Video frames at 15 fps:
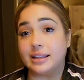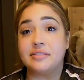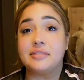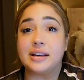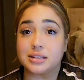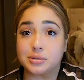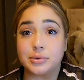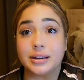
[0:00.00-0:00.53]
And
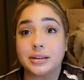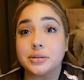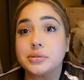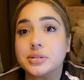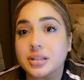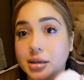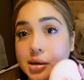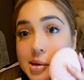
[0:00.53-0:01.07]
that's why I
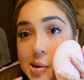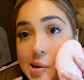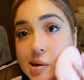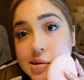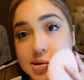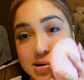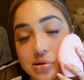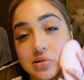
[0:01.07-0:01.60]
use it.
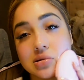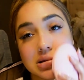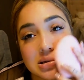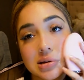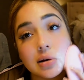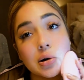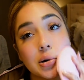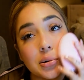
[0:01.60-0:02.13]
There's
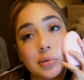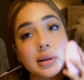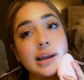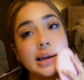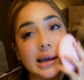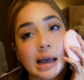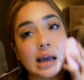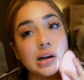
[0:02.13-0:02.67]
no
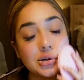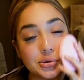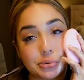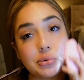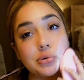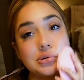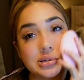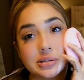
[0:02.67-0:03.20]
like
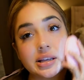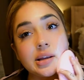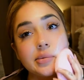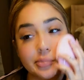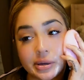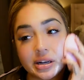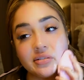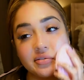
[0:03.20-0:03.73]
actual
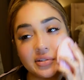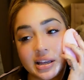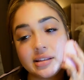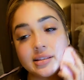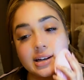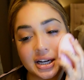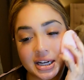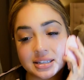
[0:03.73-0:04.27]
skin benefit
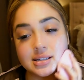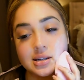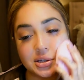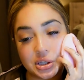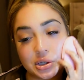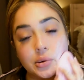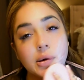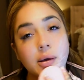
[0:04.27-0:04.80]
that I can tell
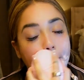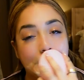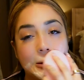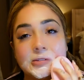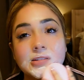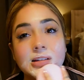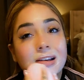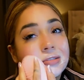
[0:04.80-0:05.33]
you. So
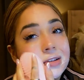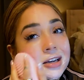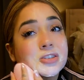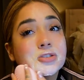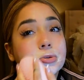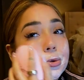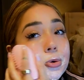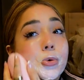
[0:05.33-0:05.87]
if you have the
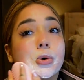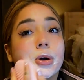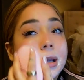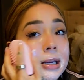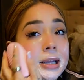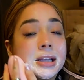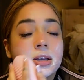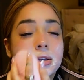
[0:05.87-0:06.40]
extra
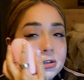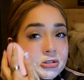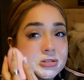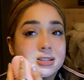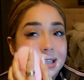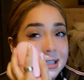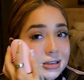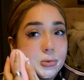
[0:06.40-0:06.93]
coin and you
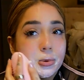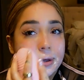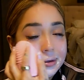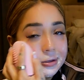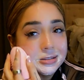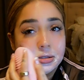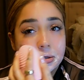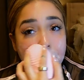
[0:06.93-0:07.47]
just like the way it
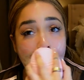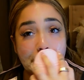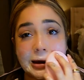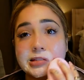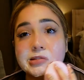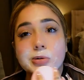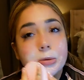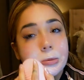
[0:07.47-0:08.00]
looks in your
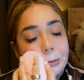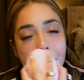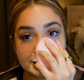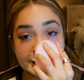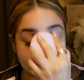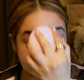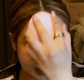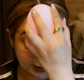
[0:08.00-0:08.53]
bathroom,
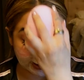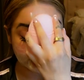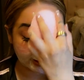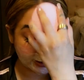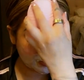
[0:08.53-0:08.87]
get it.